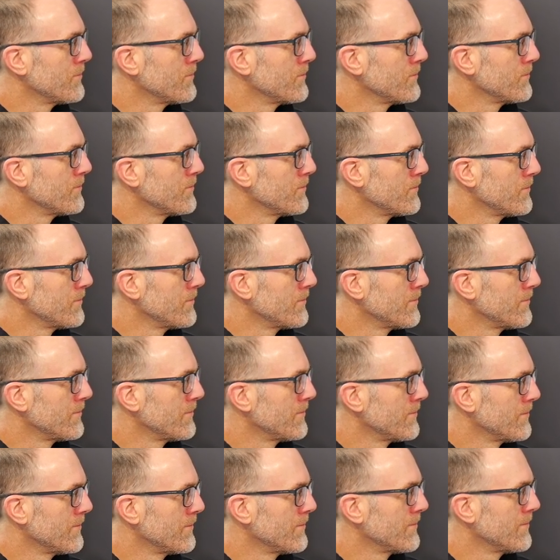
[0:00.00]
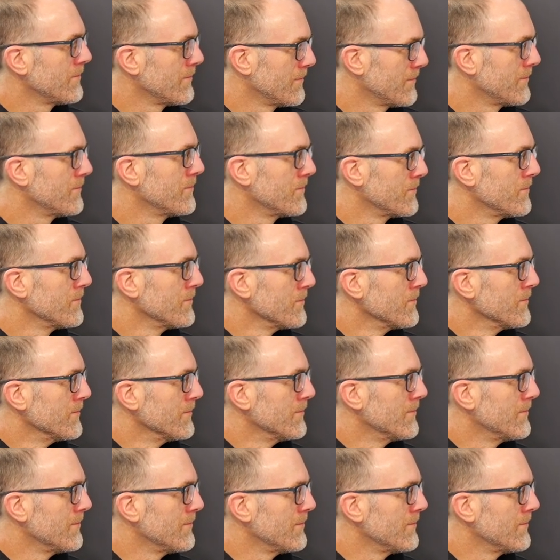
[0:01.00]

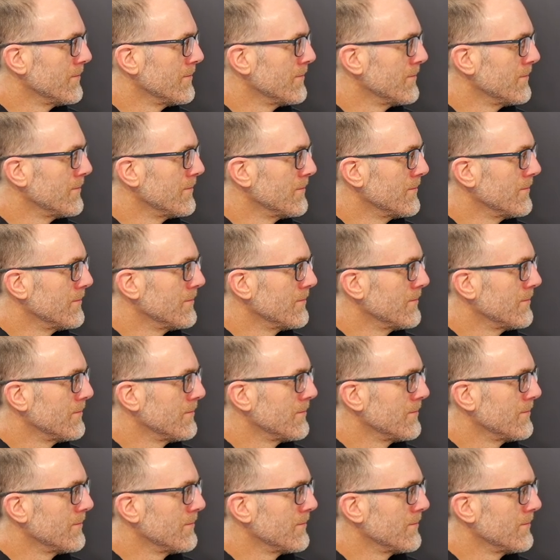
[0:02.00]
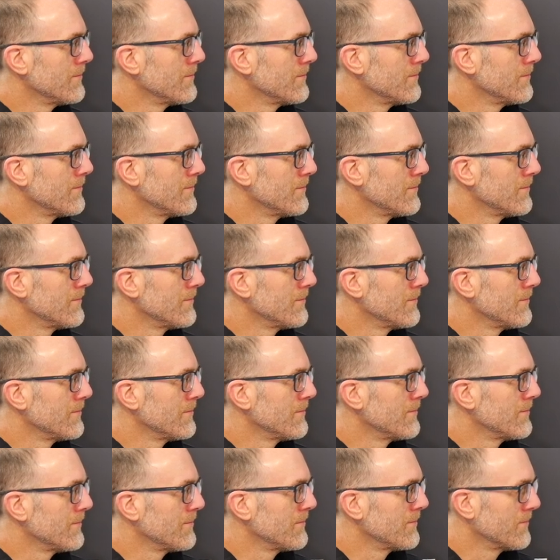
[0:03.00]

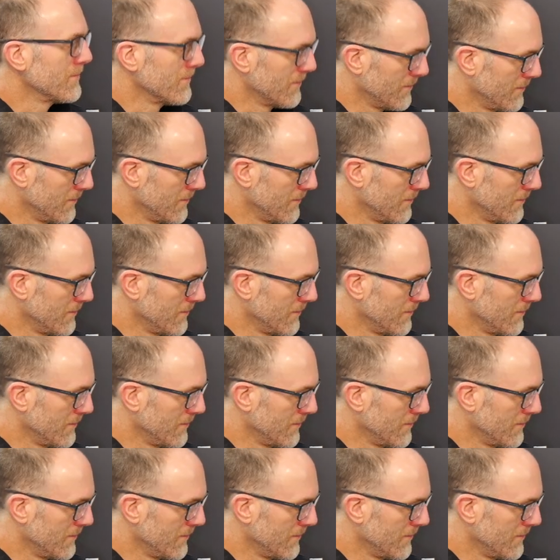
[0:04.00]
(silent)